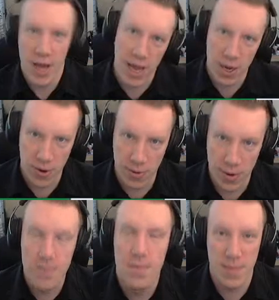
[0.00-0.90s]
Hello
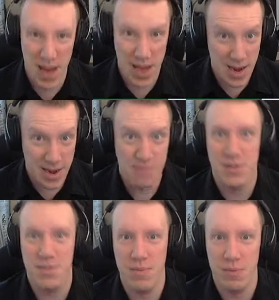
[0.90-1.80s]
everyone, my name
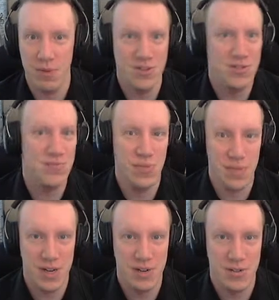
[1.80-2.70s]
is Maple Blossom, your
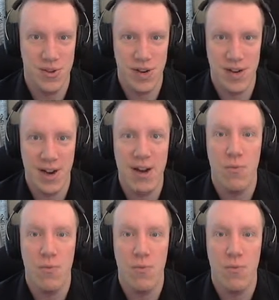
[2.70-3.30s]
medical trainer here,